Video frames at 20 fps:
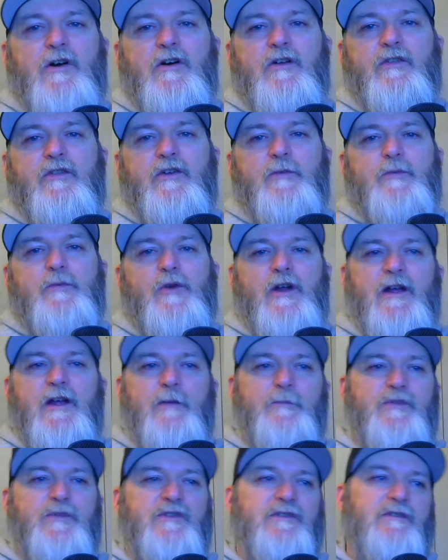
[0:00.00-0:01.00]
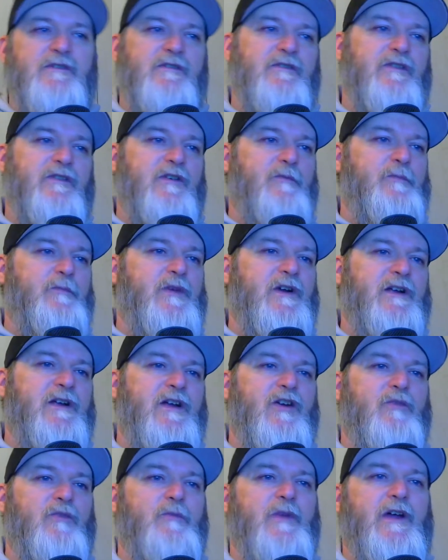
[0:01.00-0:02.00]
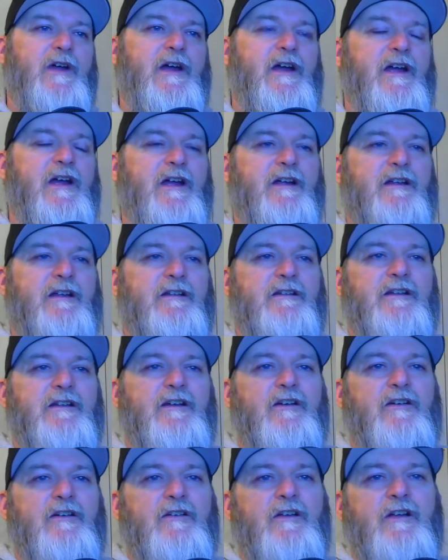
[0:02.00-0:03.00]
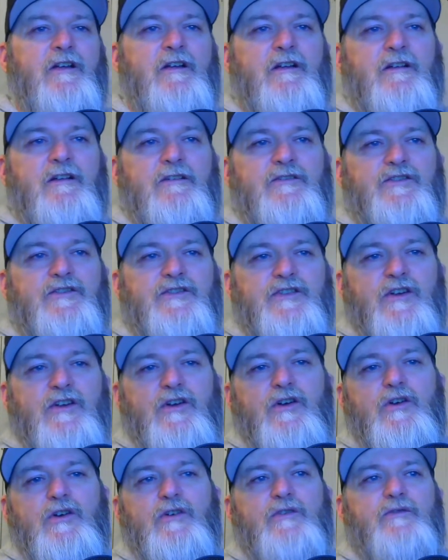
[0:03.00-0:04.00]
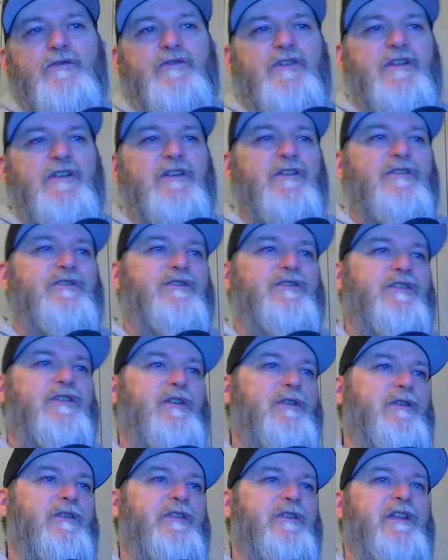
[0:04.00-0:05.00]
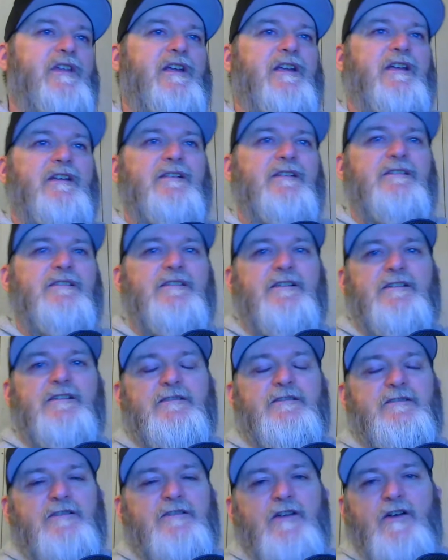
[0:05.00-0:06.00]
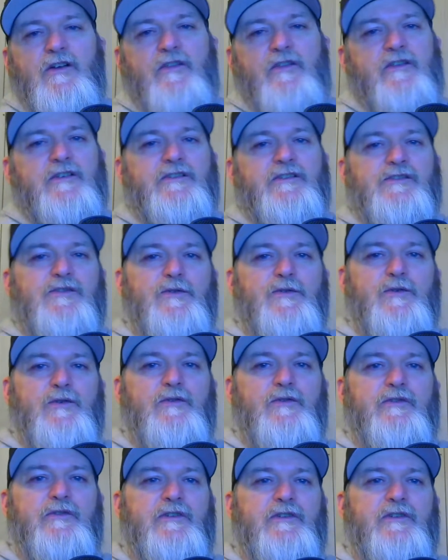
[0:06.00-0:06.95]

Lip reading: their preps, their bug out bag and their stoves and their solar things and all those tools